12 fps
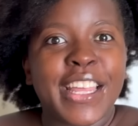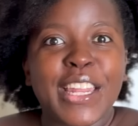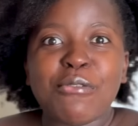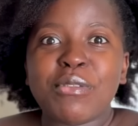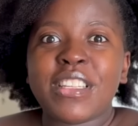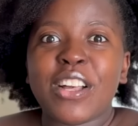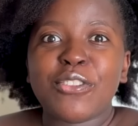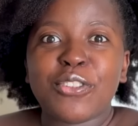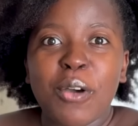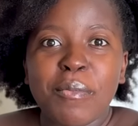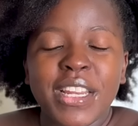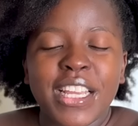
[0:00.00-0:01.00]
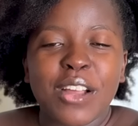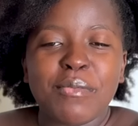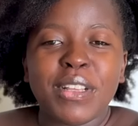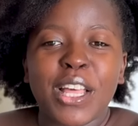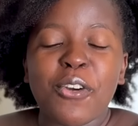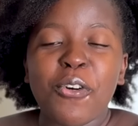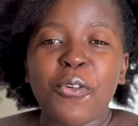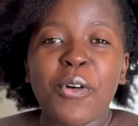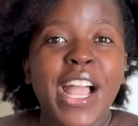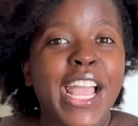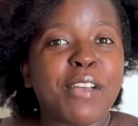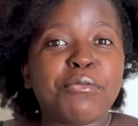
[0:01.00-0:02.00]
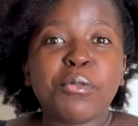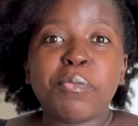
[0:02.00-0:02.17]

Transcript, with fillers: and I would tell Dominic, I'd be like, oh, I have to